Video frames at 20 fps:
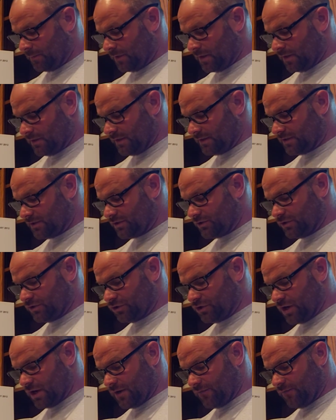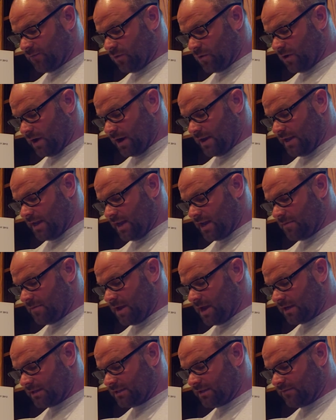This is to check for any enemy
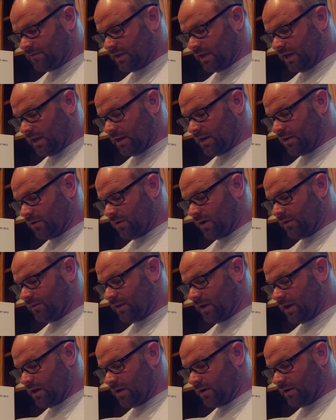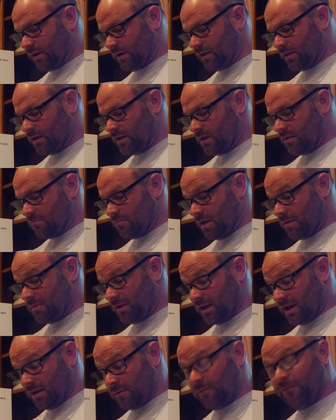activity in and around the area. Maybe
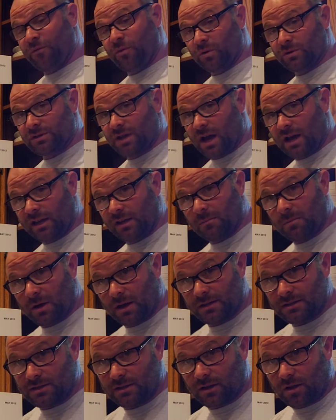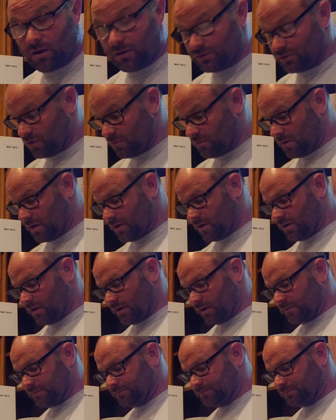an enemy force occupies the large open
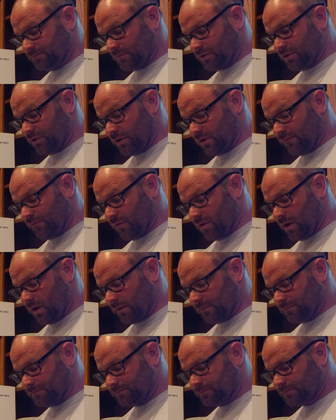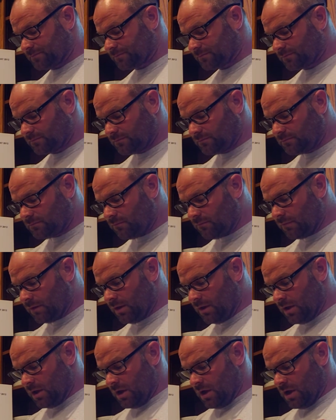area to their front.
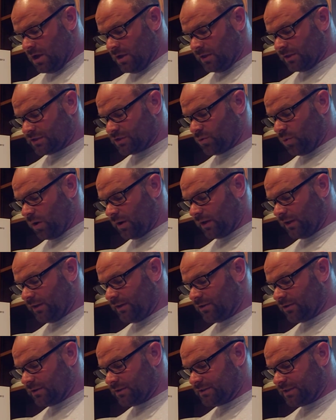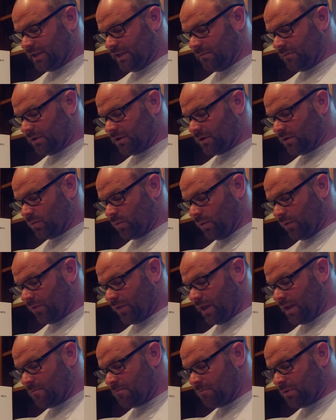The squad leader and team leader will
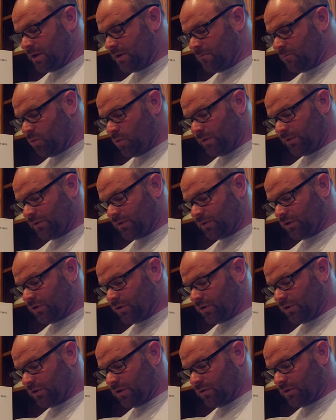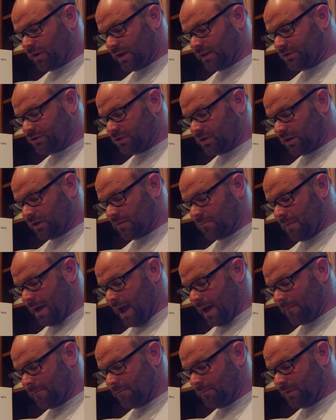then pinpoint their current location on the
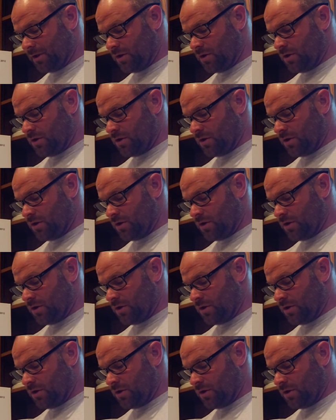map.